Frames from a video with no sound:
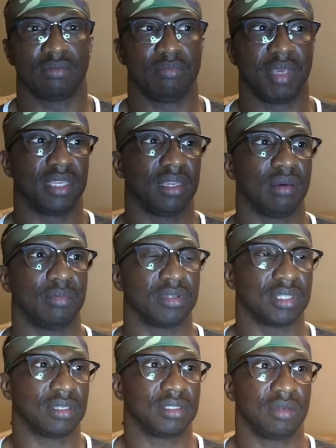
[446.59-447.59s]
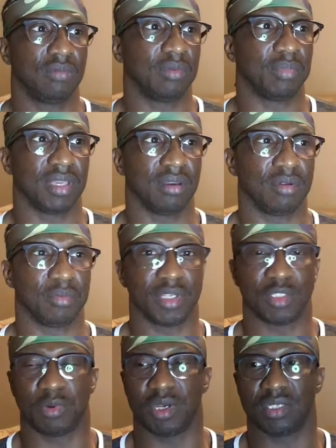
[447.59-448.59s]
big numbers. I still want to be able to
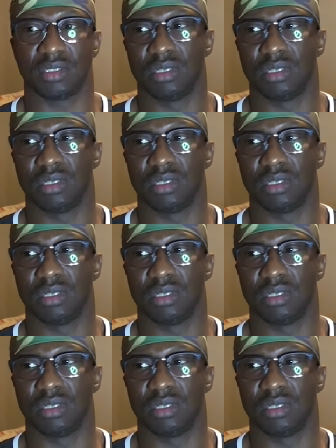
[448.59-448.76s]
bench press